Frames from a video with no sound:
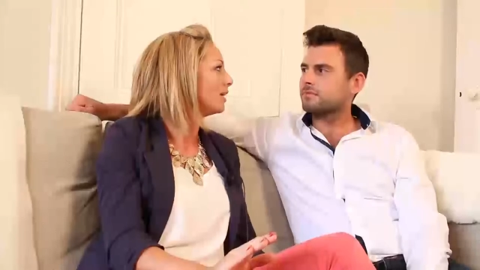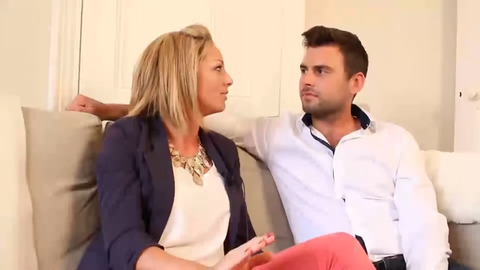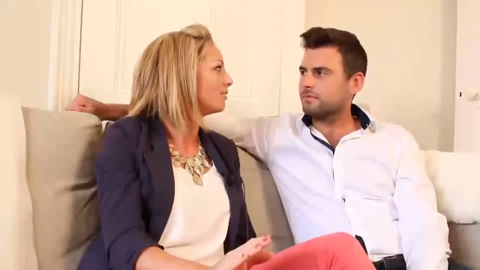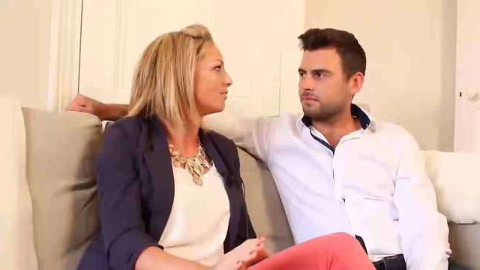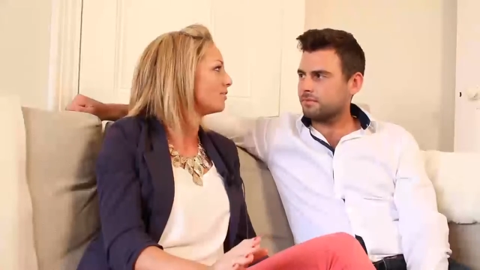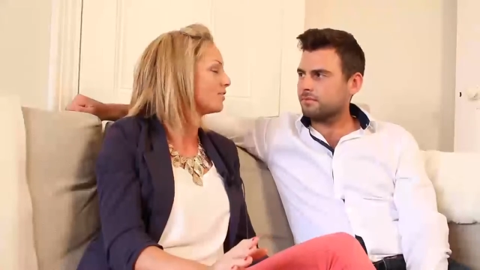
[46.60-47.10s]

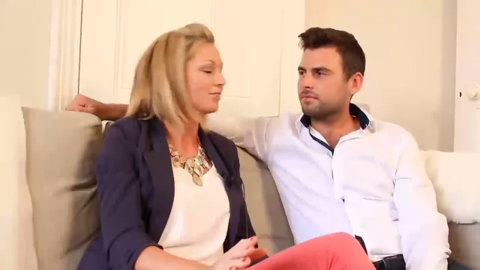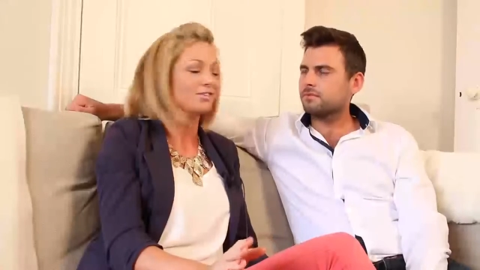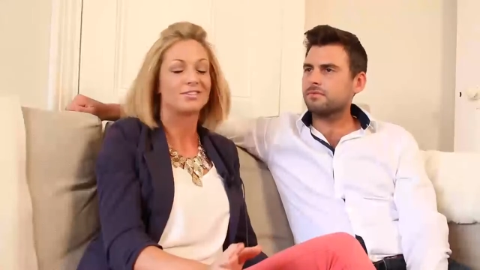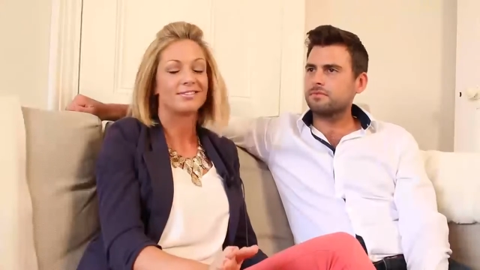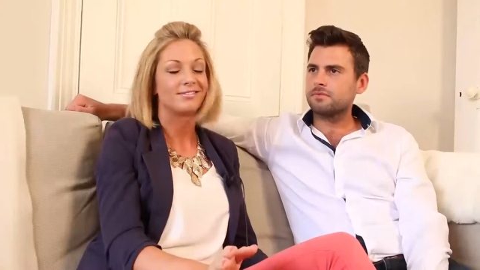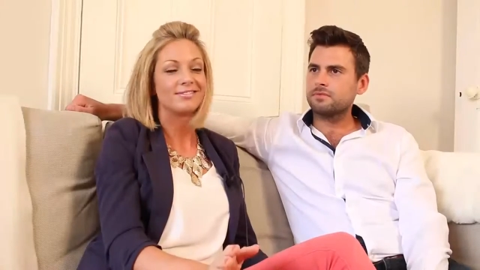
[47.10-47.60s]
Speaker 1: Is
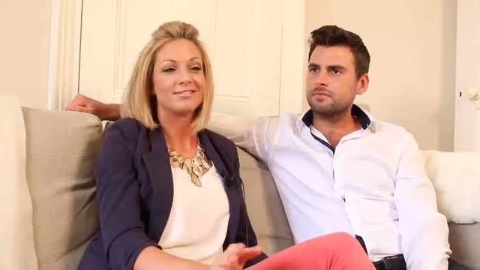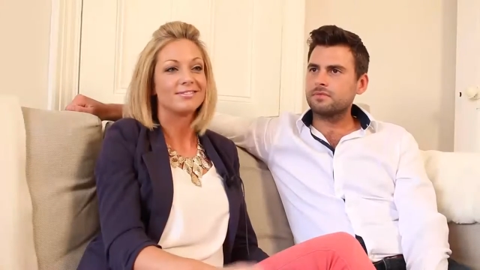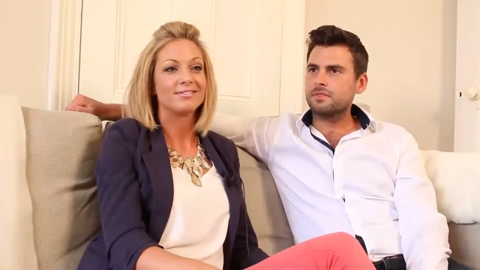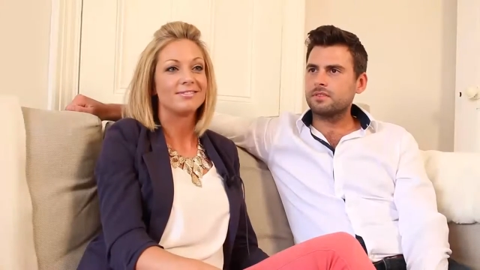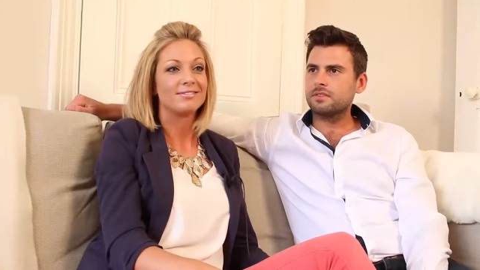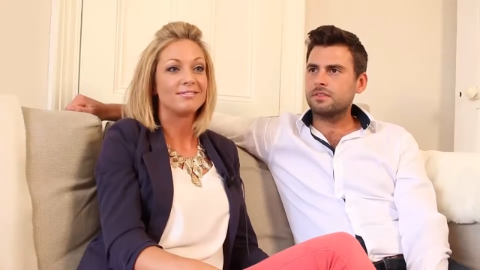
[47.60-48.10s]
just
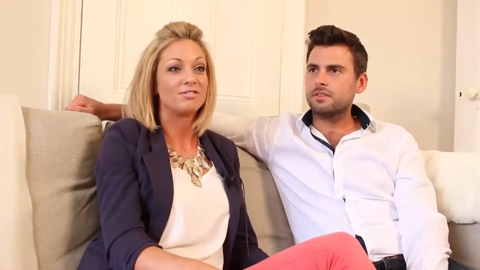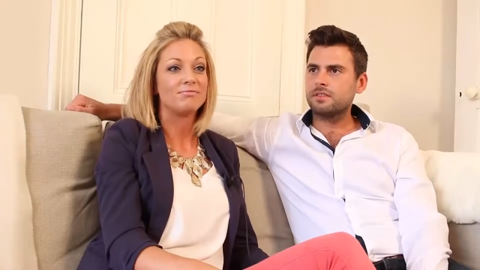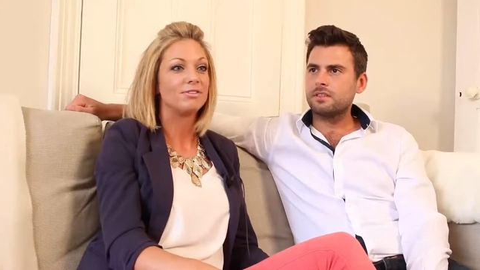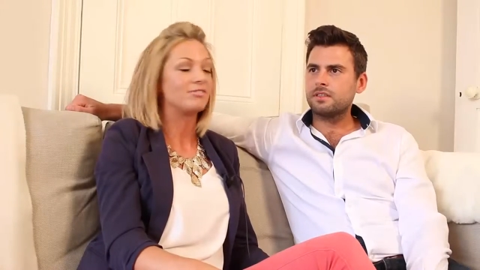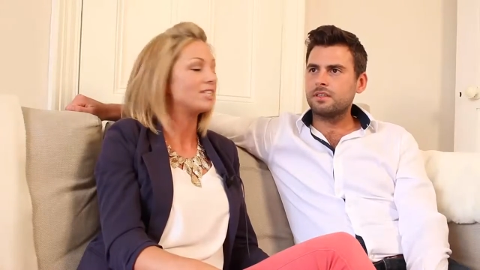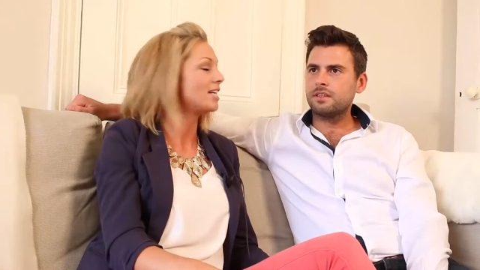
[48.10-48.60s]

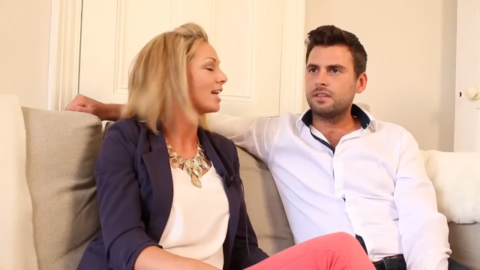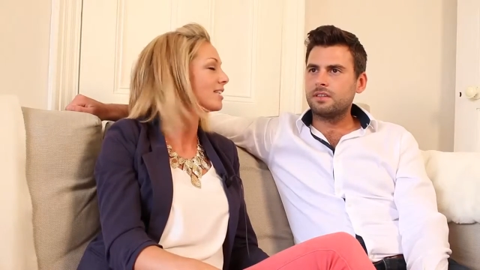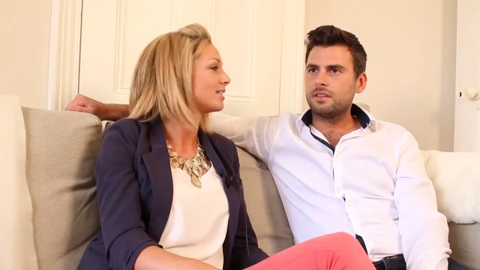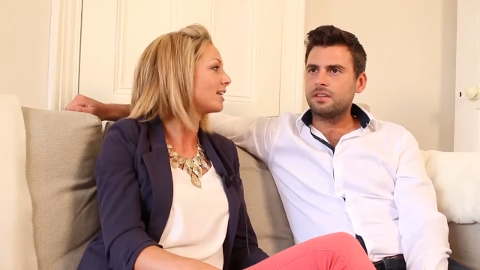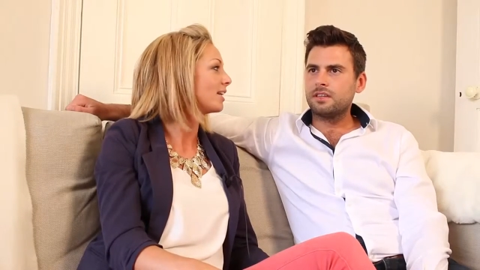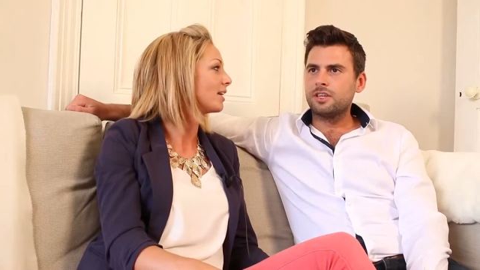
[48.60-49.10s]

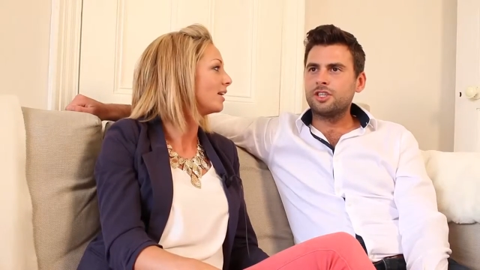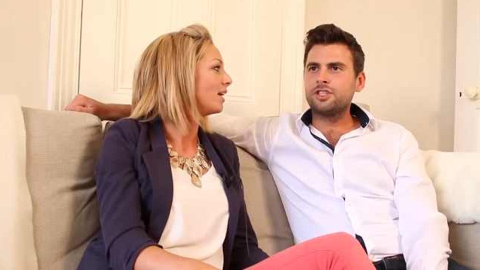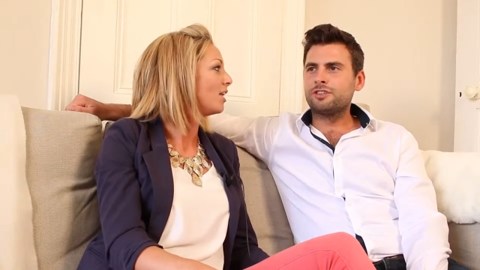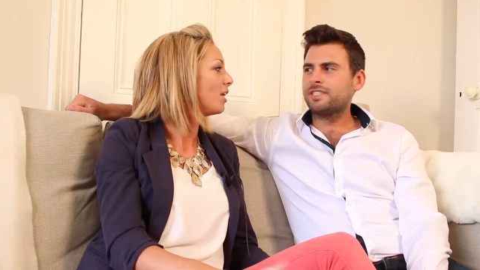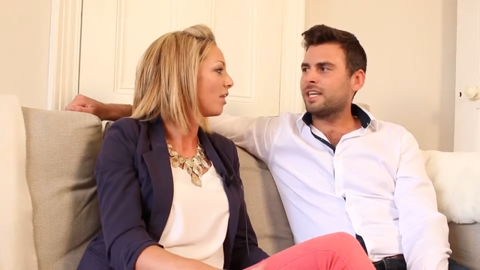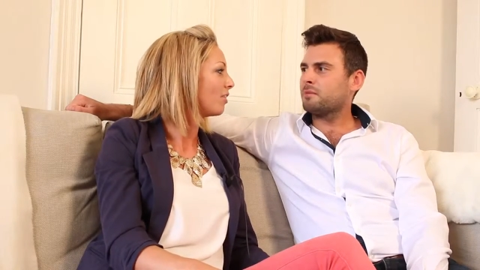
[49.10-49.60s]
fantastic.
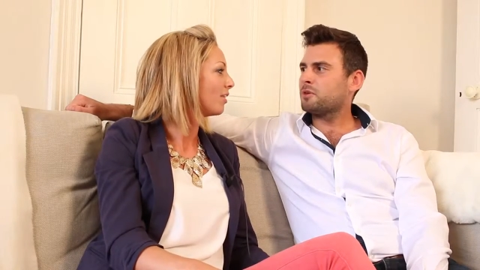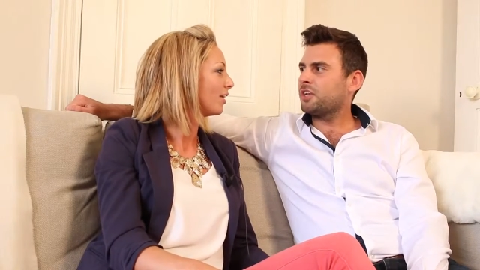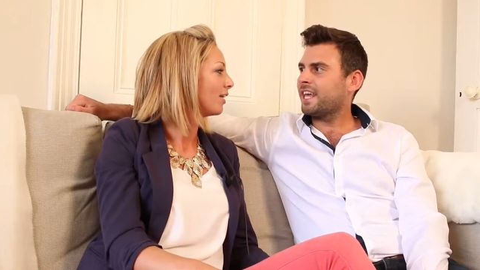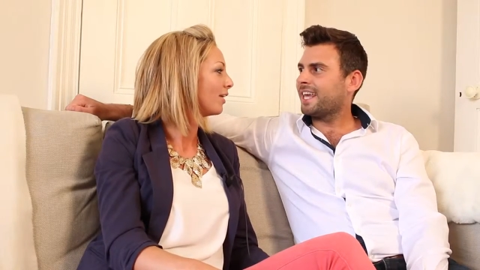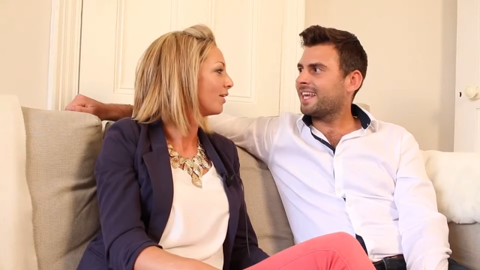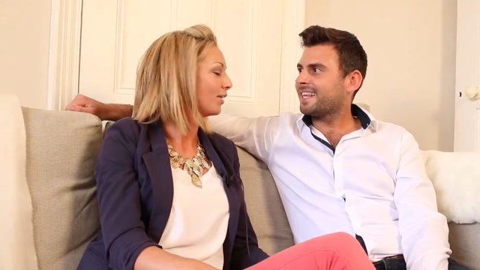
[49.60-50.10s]
Duracell no,
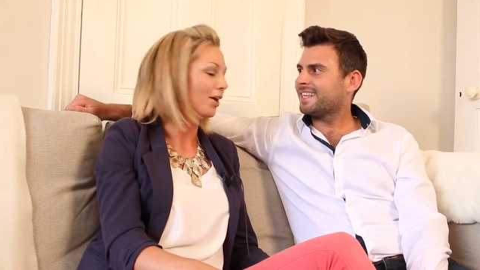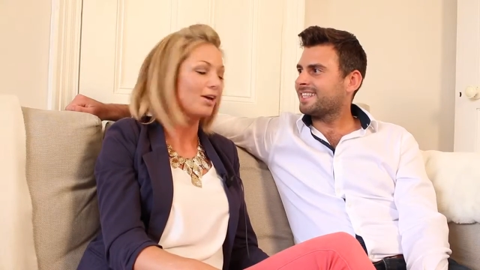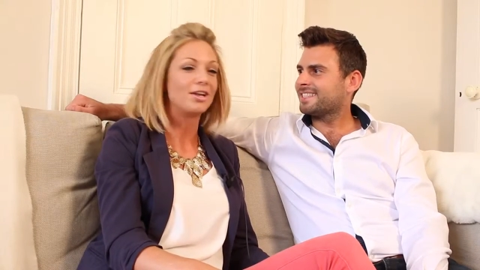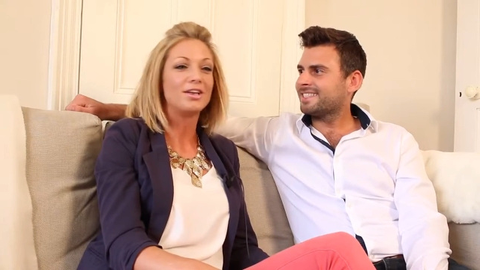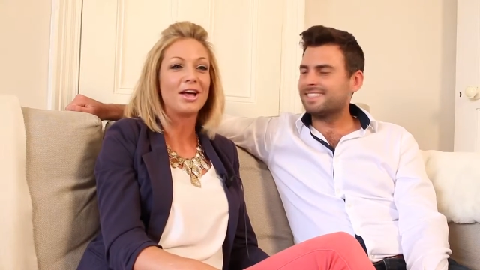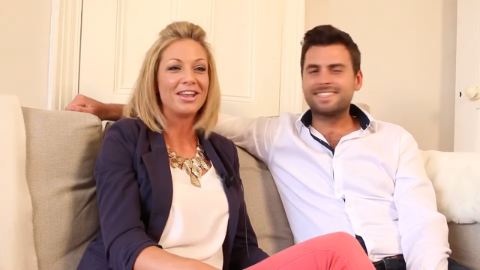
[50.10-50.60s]
bunny.
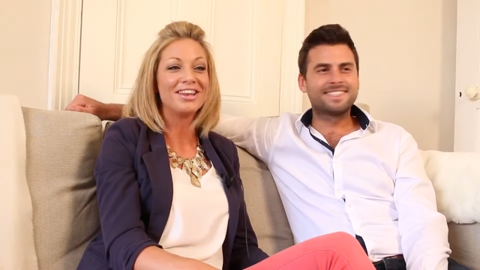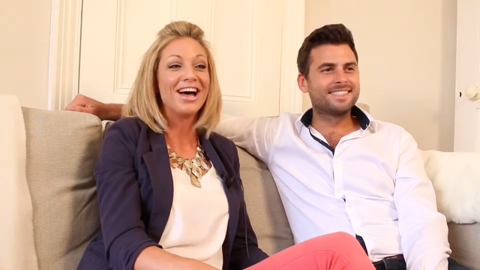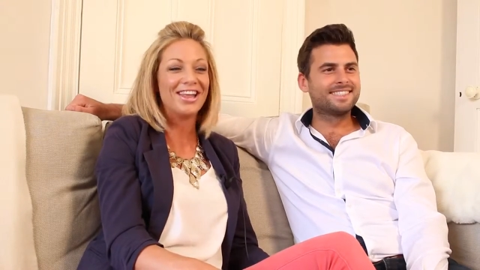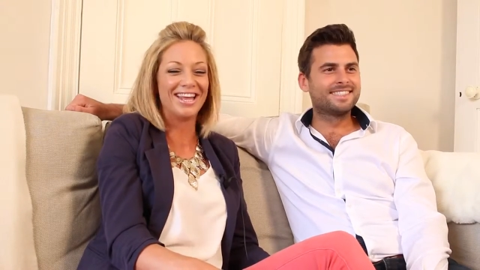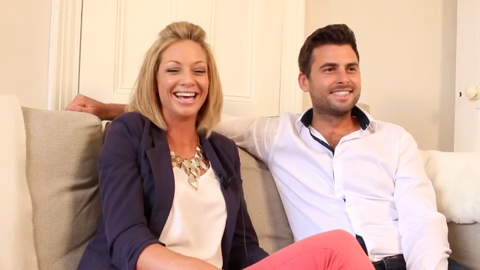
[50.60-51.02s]
Yeah. No, no.